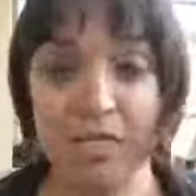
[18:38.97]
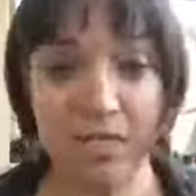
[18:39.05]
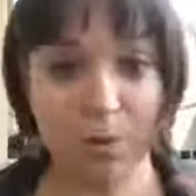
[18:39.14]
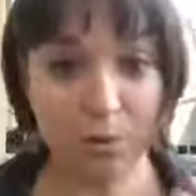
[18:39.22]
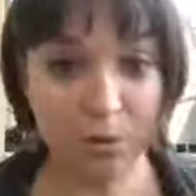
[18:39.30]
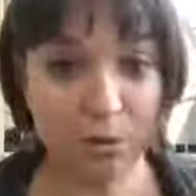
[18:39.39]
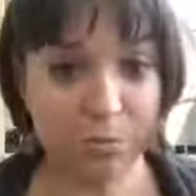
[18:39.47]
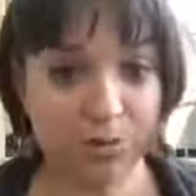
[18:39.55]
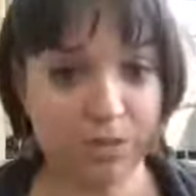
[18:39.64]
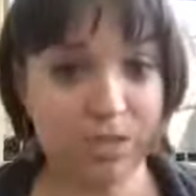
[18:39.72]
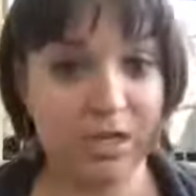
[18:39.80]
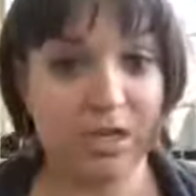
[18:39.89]
some
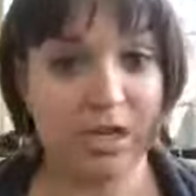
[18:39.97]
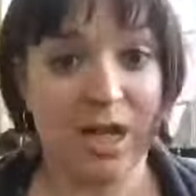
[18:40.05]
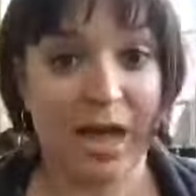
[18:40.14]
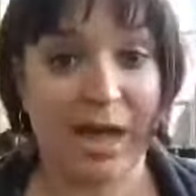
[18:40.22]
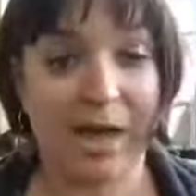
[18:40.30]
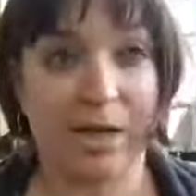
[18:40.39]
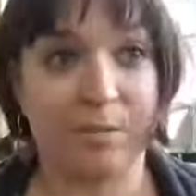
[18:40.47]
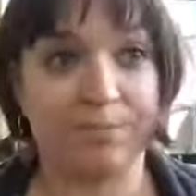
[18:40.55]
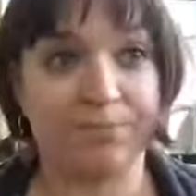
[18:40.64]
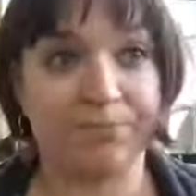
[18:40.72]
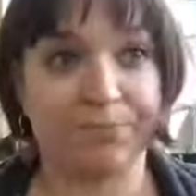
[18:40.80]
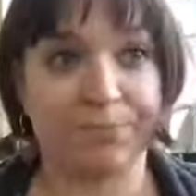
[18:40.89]
groups,
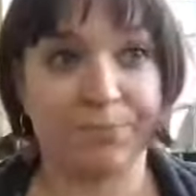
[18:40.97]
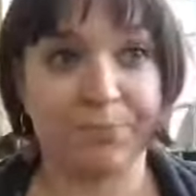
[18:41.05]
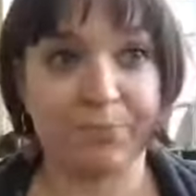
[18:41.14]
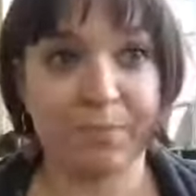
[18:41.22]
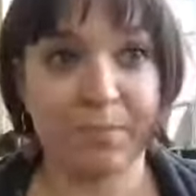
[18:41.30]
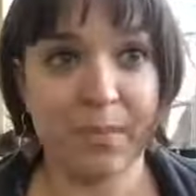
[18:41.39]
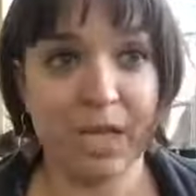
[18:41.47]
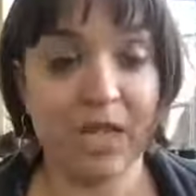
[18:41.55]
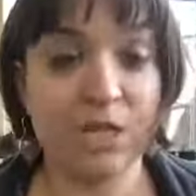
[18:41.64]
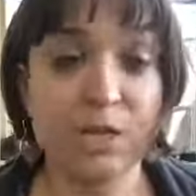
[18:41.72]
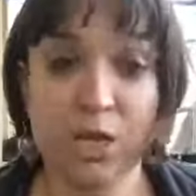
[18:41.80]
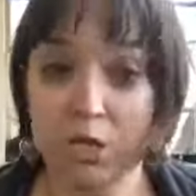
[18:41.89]

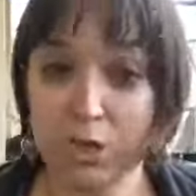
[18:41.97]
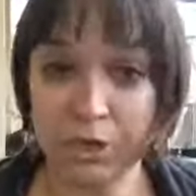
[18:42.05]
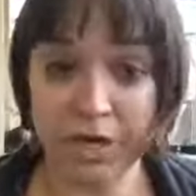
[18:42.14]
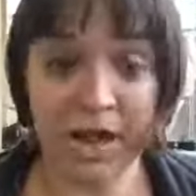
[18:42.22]
they'll encourage